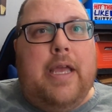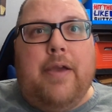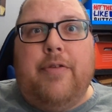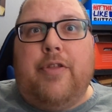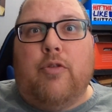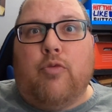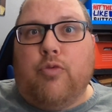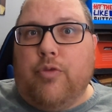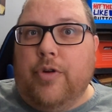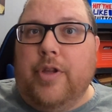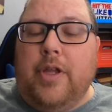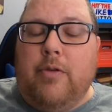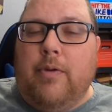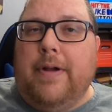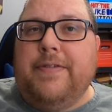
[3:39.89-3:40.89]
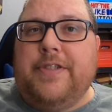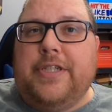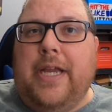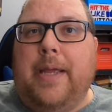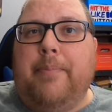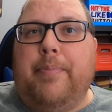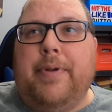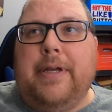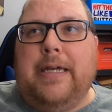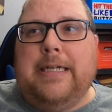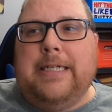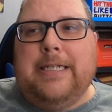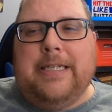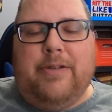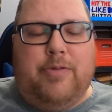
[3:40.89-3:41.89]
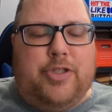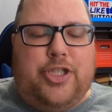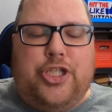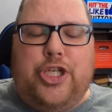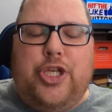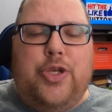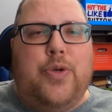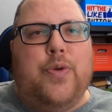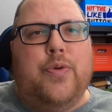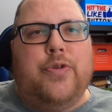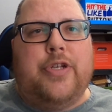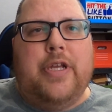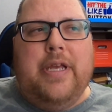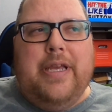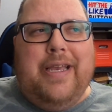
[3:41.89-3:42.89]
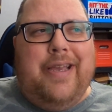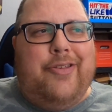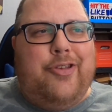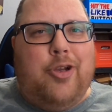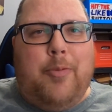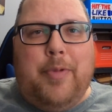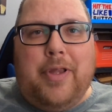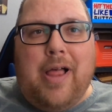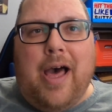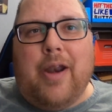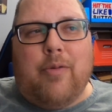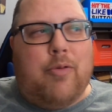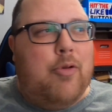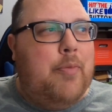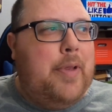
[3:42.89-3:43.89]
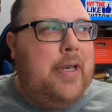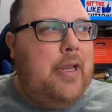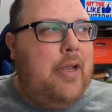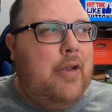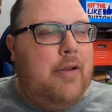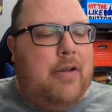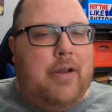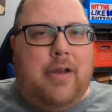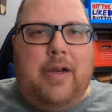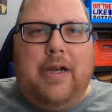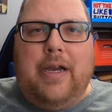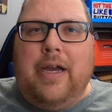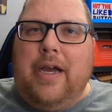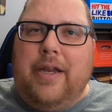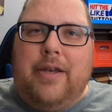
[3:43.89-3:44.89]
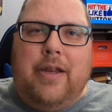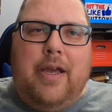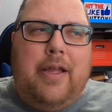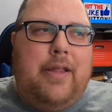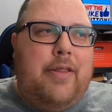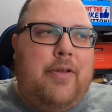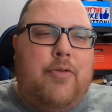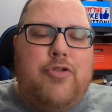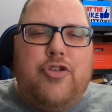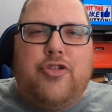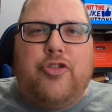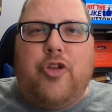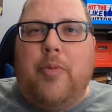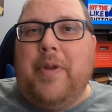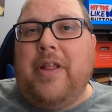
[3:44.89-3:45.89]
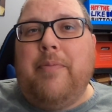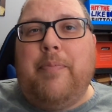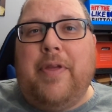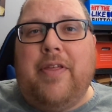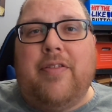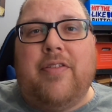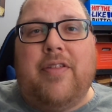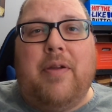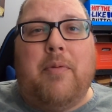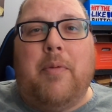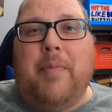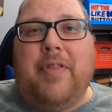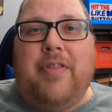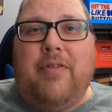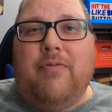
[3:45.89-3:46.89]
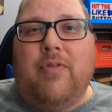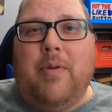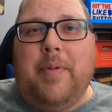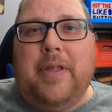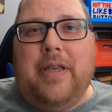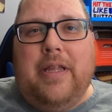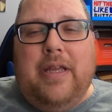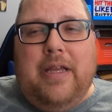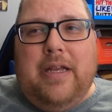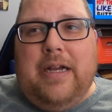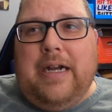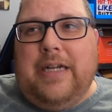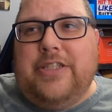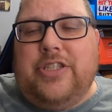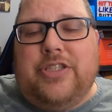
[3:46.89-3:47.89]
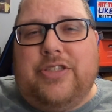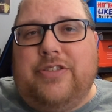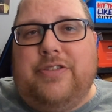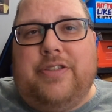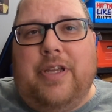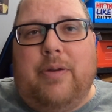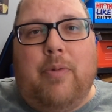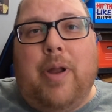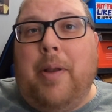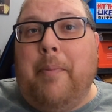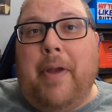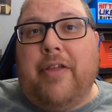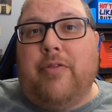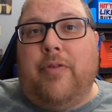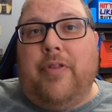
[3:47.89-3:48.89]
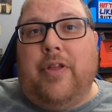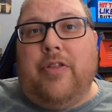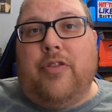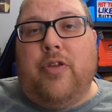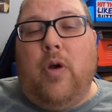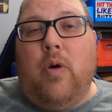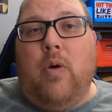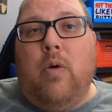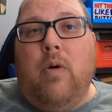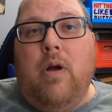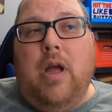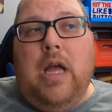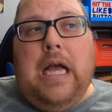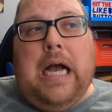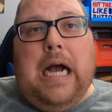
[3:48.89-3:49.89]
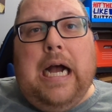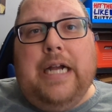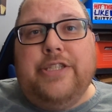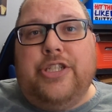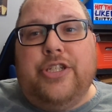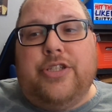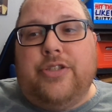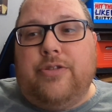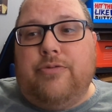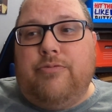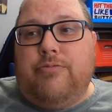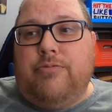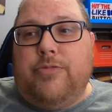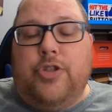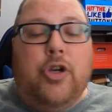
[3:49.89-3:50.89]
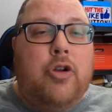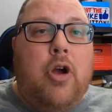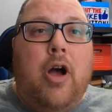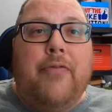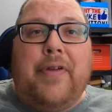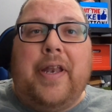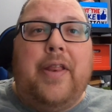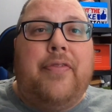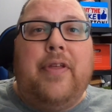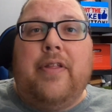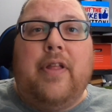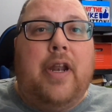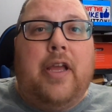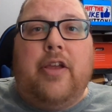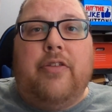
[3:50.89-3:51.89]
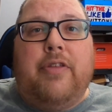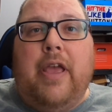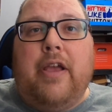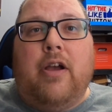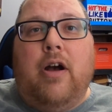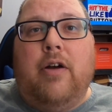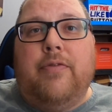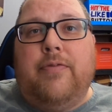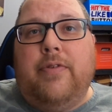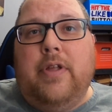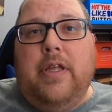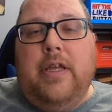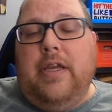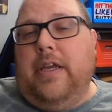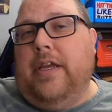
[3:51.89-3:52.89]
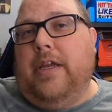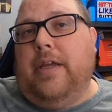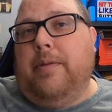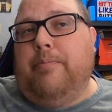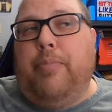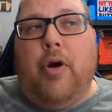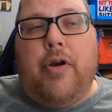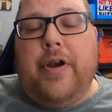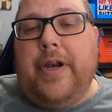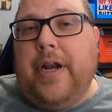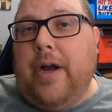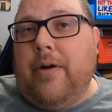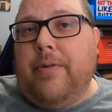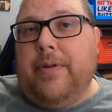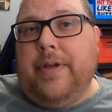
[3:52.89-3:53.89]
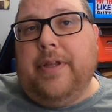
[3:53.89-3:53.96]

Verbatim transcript: It was in really rough shape. Uh, it was huge. It took up a lot of room in here. I, I, I there's just so many pieces that were missing from it. I just didn't want to mess with it, so I just took off anything that I could take off and part it out.